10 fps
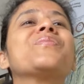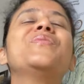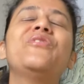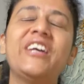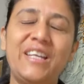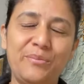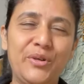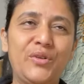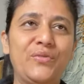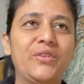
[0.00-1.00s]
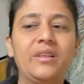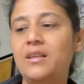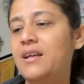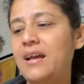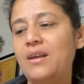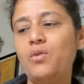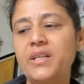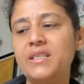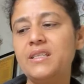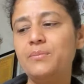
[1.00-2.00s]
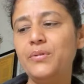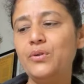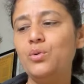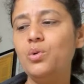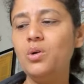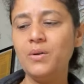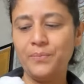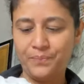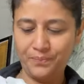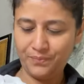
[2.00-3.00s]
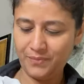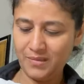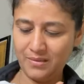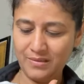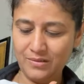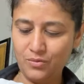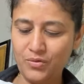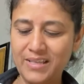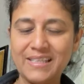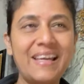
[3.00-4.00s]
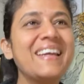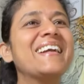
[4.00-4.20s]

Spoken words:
Very beautiful. And what is the oo? Oo is like